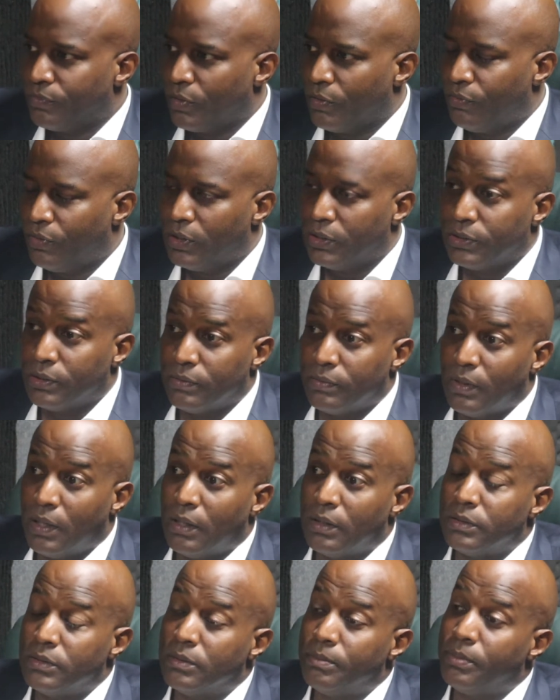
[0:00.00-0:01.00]
first of
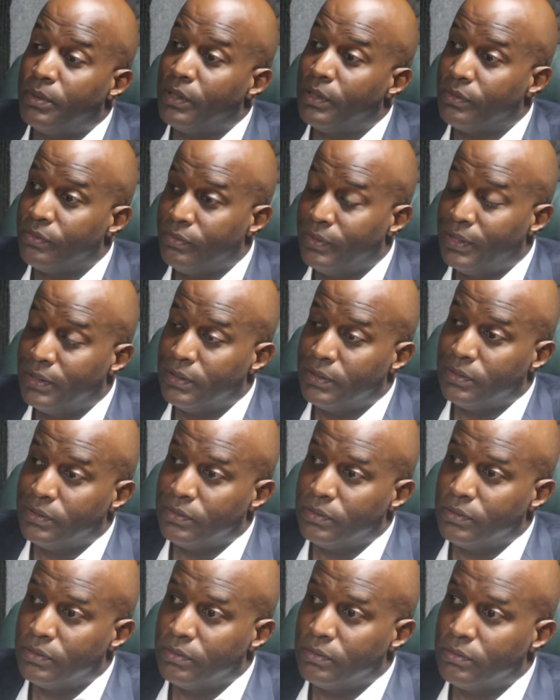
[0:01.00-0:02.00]
all, the birth rate
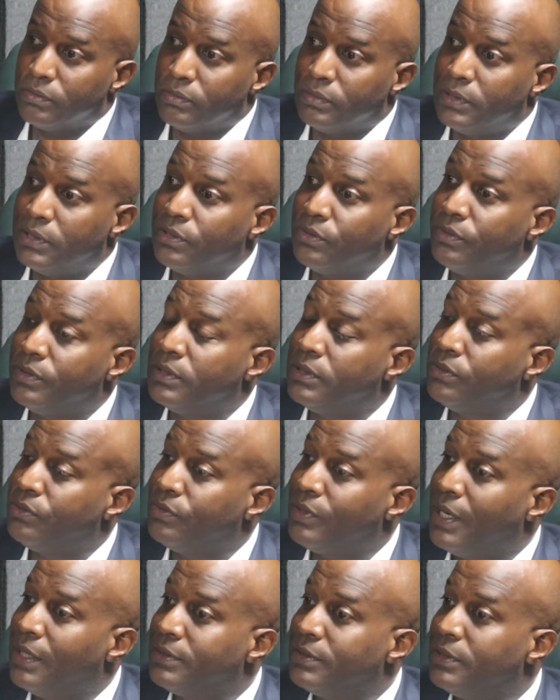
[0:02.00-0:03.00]
is decreased
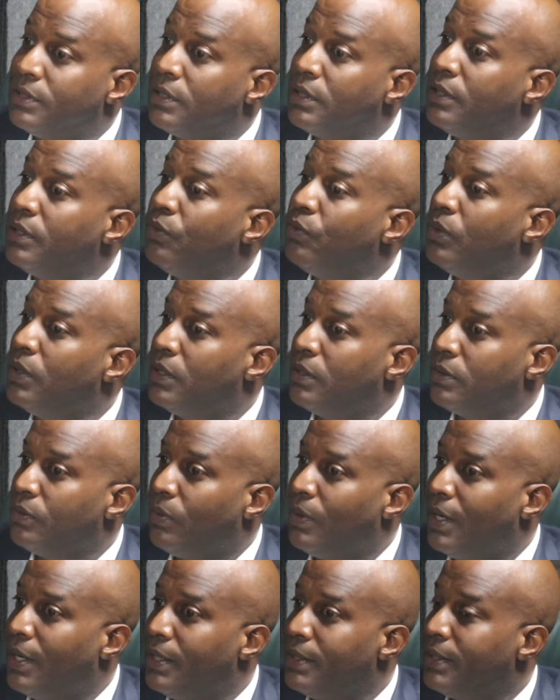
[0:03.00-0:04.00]
drastically
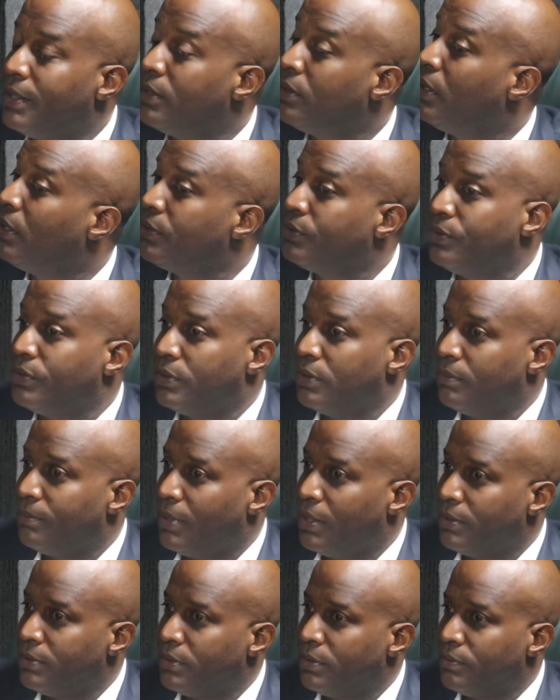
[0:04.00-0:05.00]
worldwide, and also St.
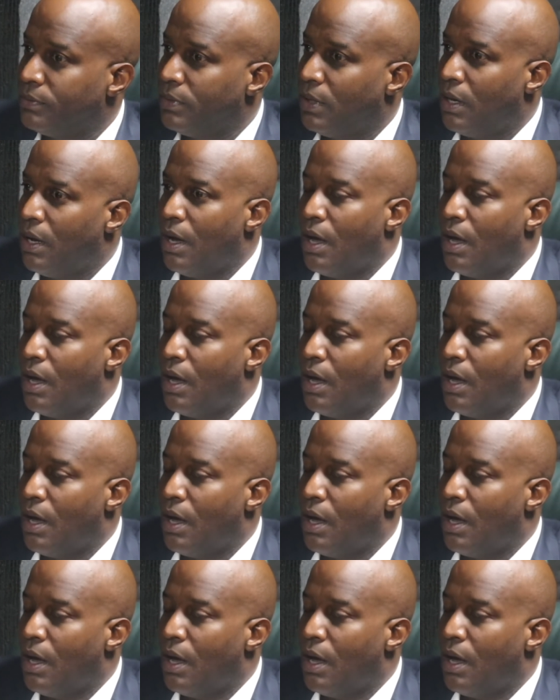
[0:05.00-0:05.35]
Martin.